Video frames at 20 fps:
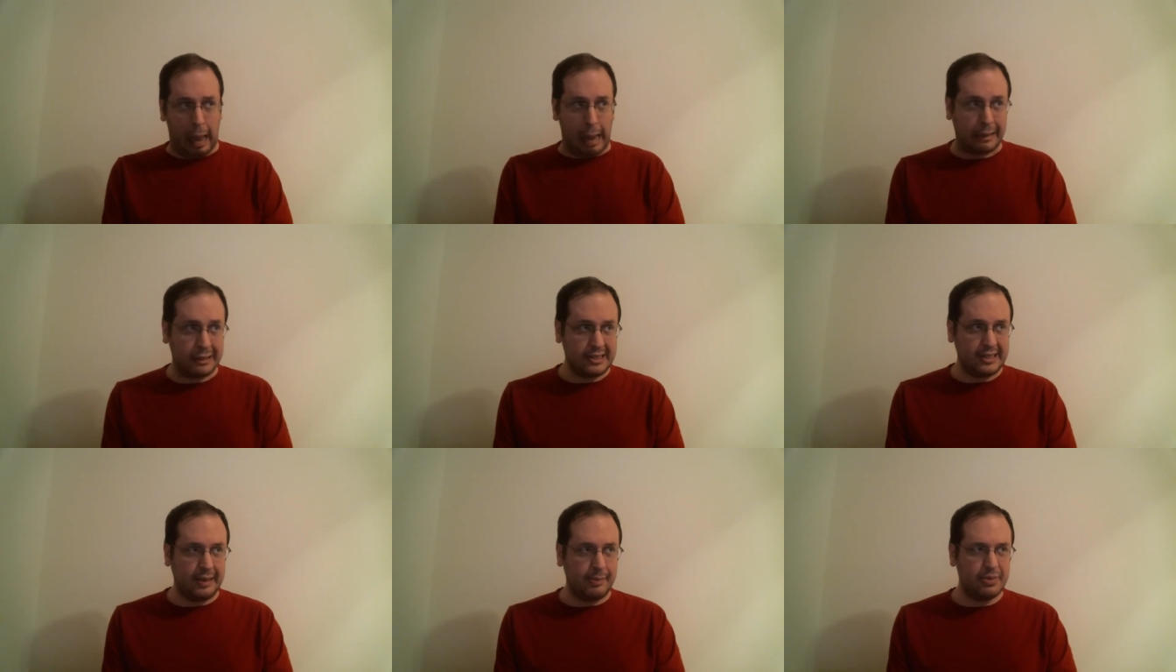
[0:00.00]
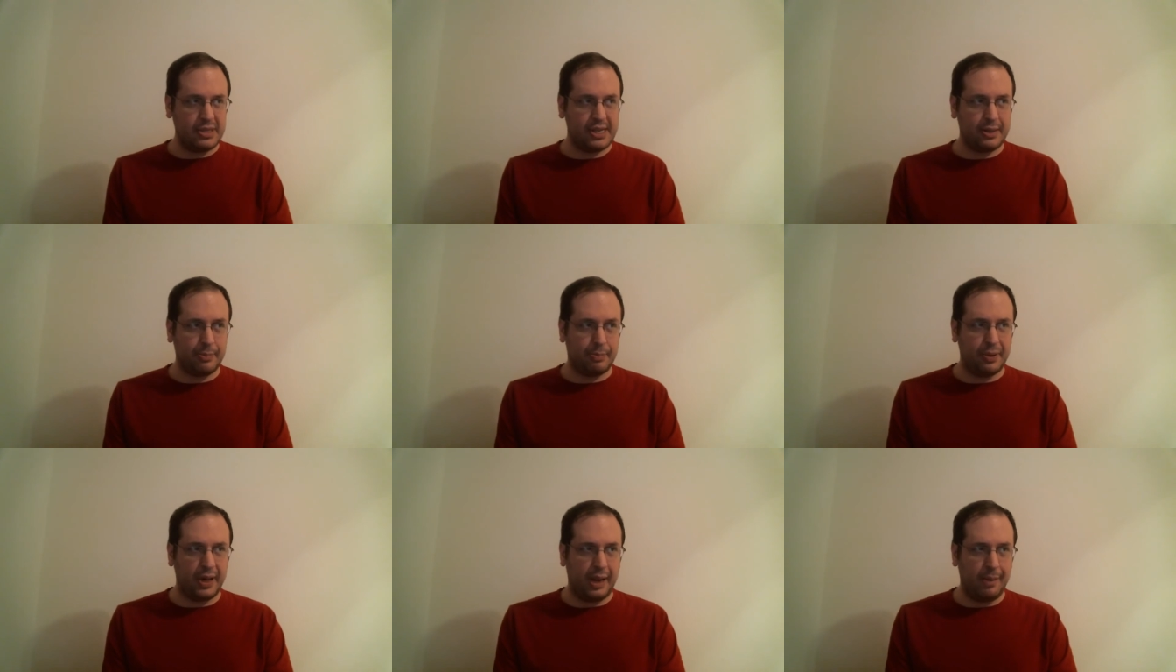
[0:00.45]
seems
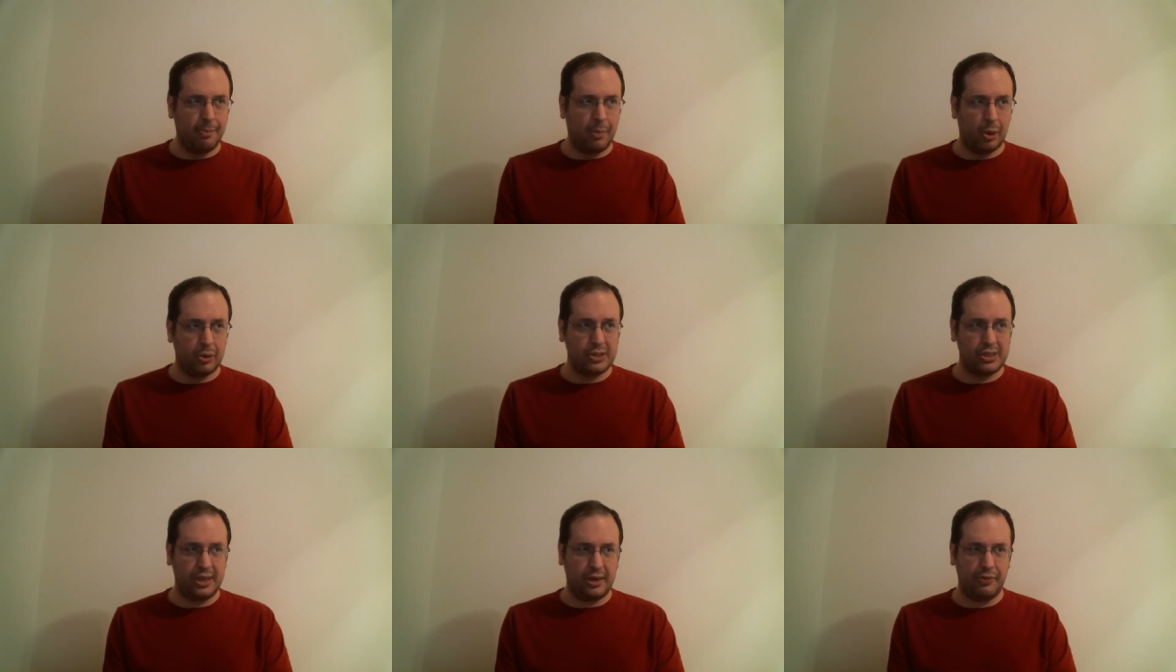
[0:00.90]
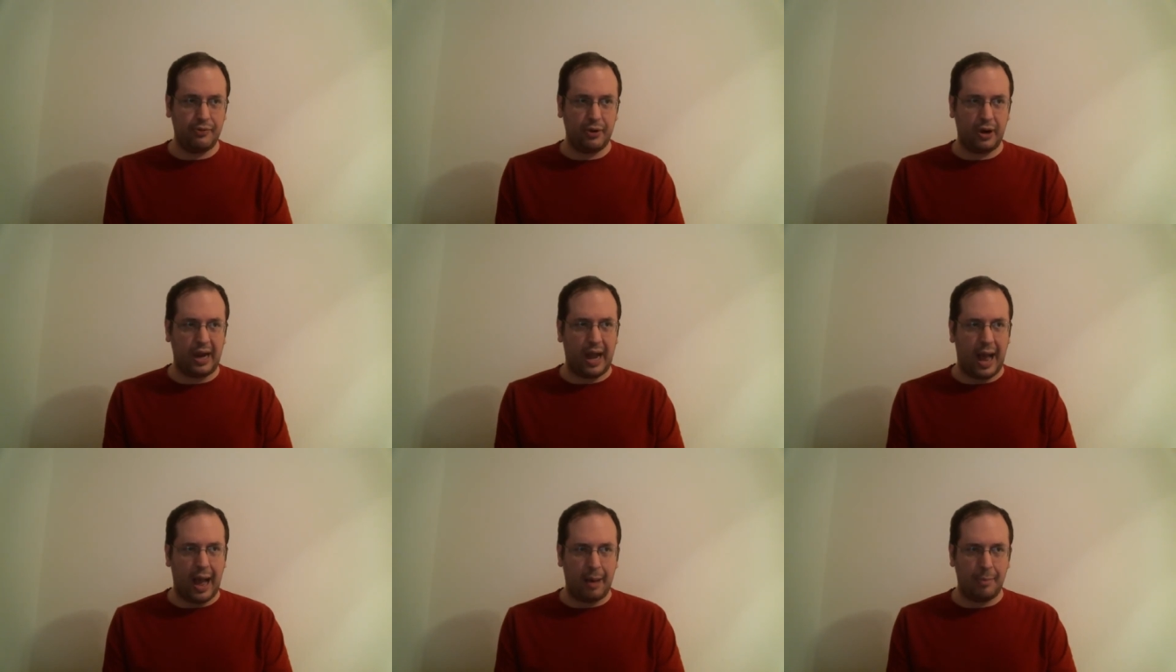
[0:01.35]
to play mostly for
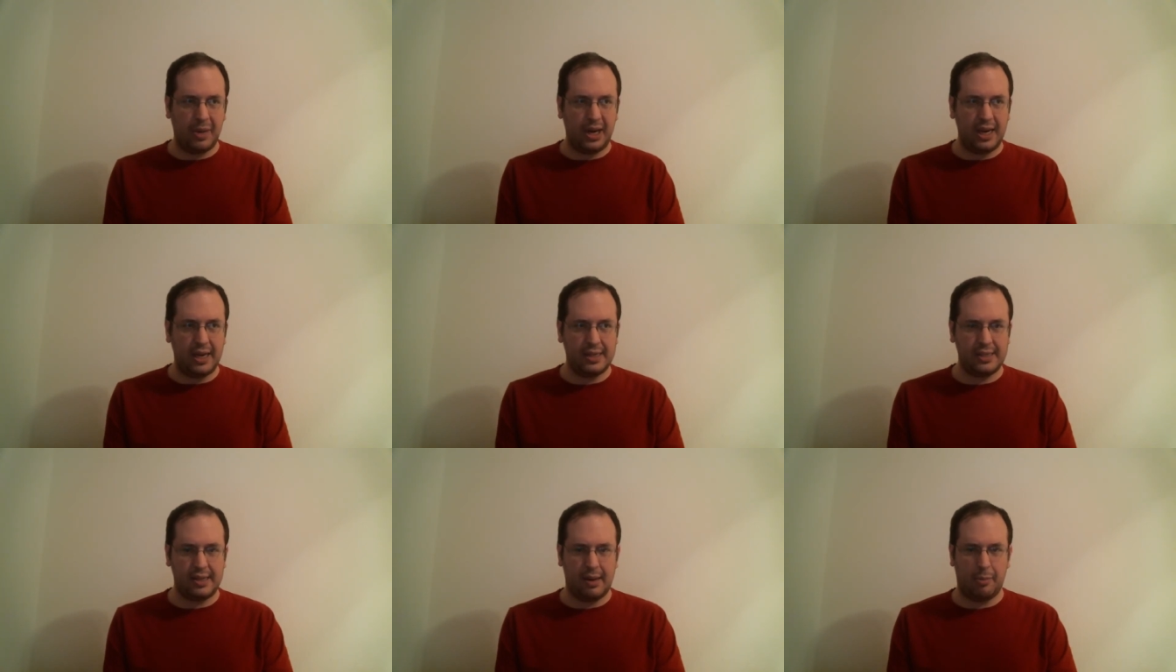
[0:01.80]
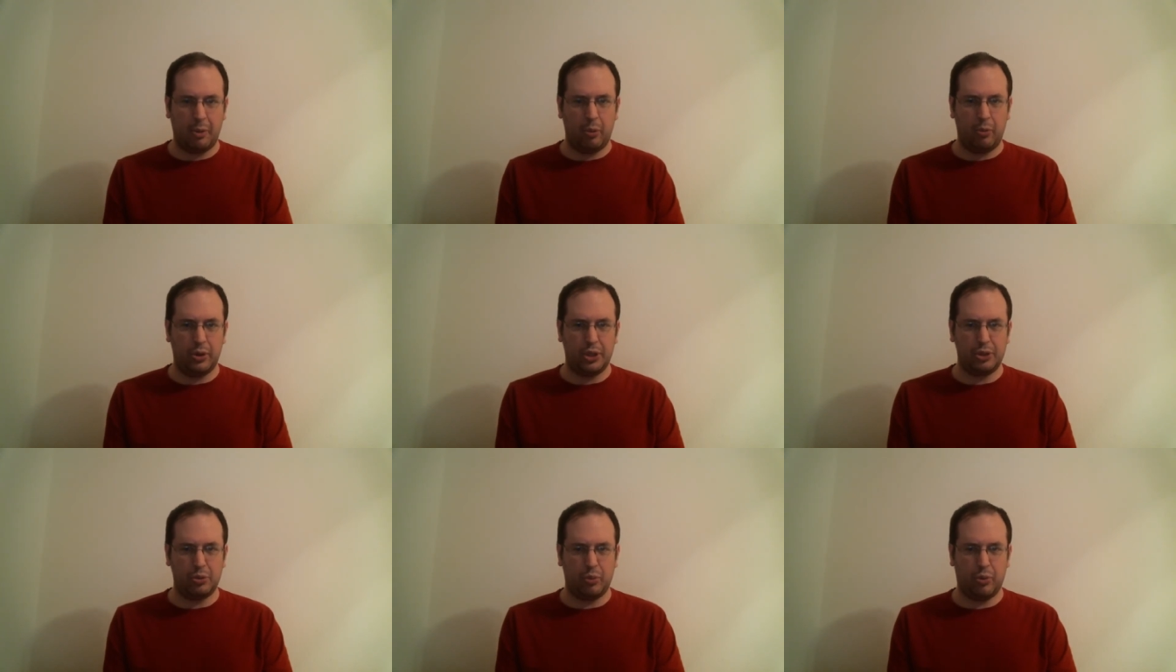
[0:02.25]
comedy, some of
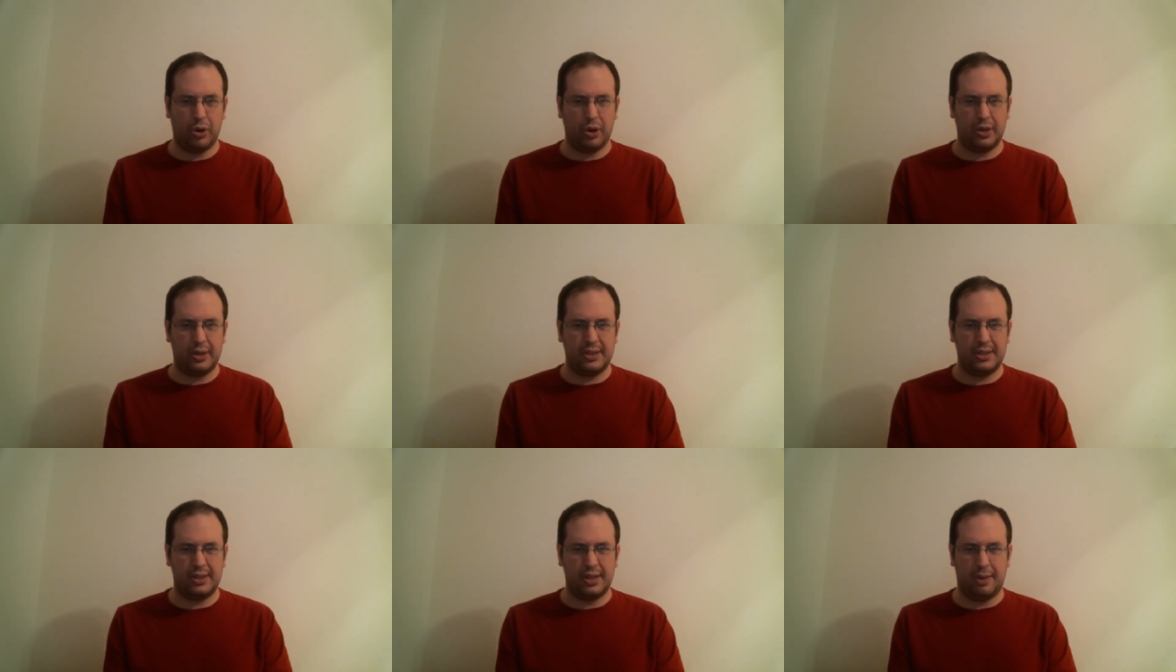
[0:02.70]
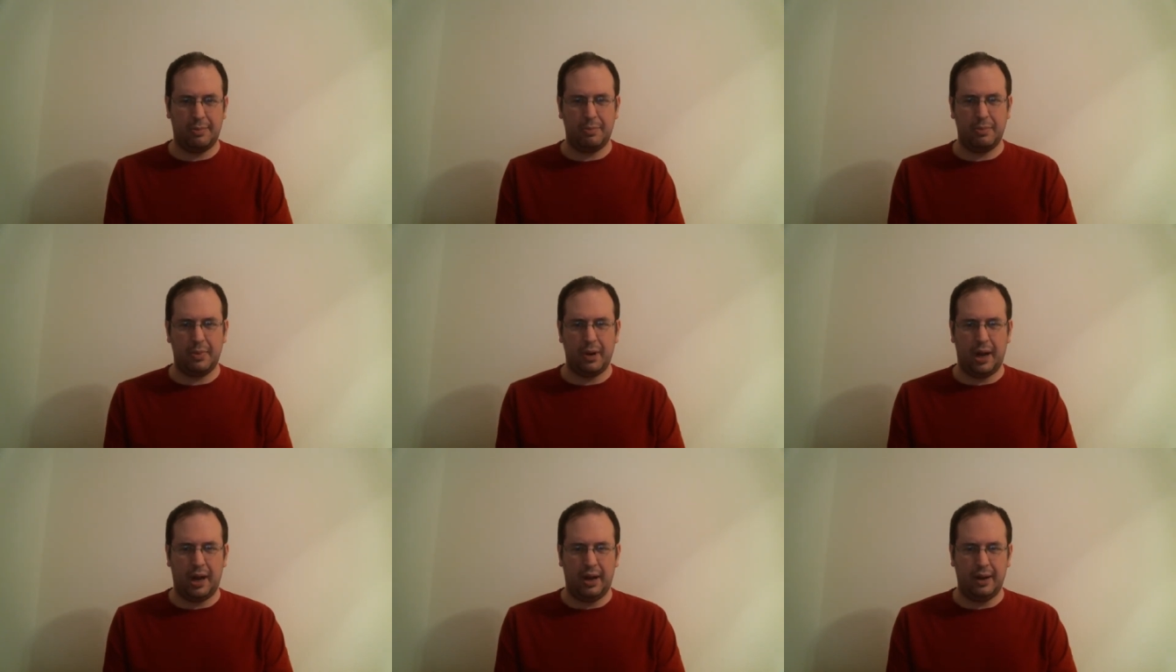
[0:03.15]
which works,
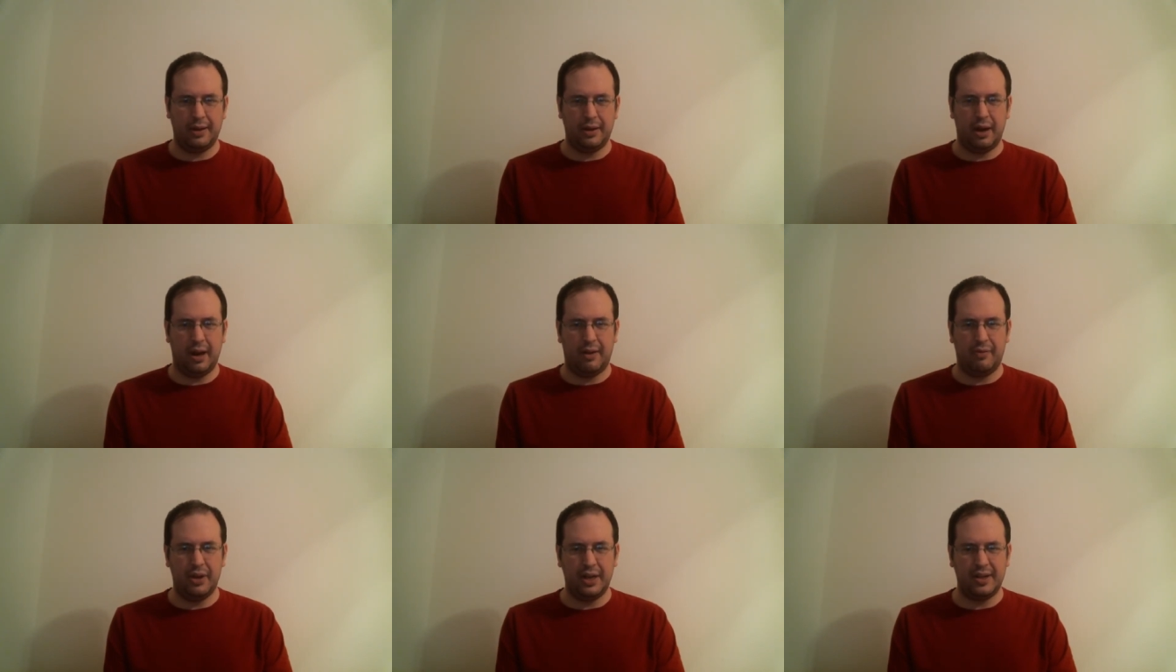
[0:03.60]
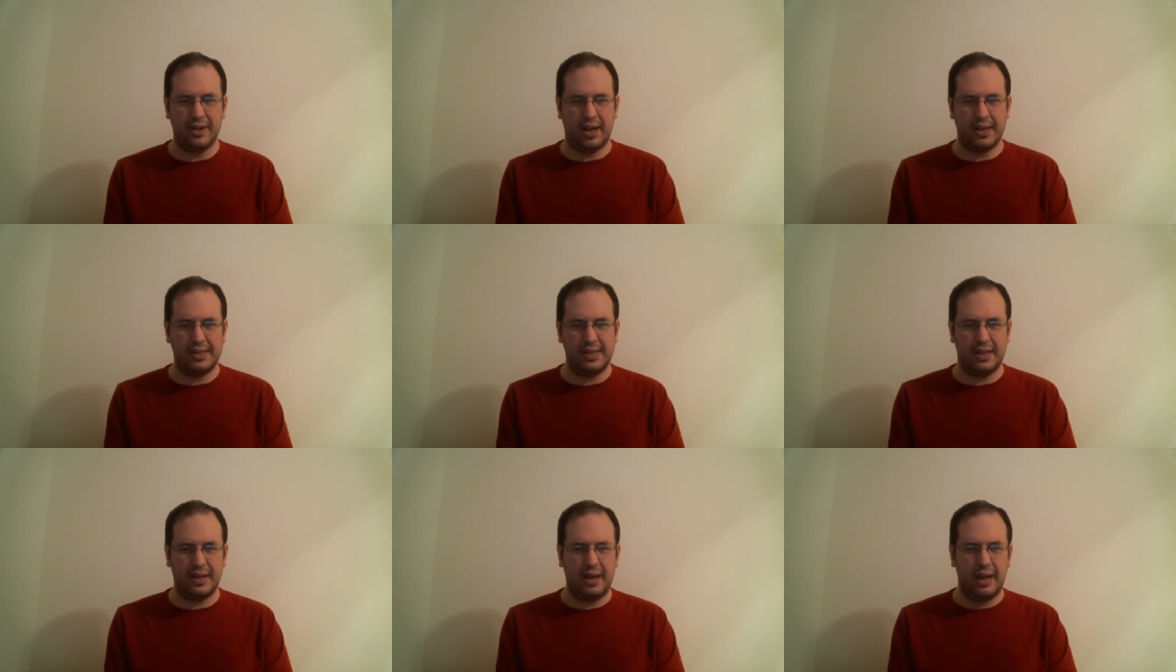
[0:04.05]
some uh, of it
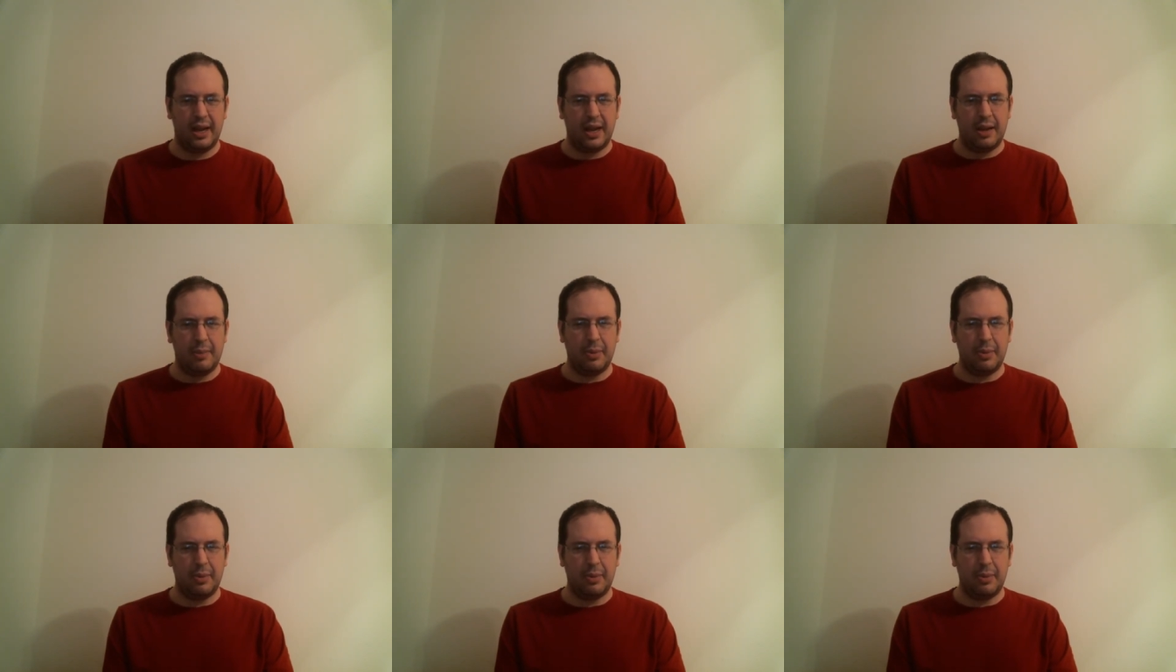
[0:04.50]
doesn't.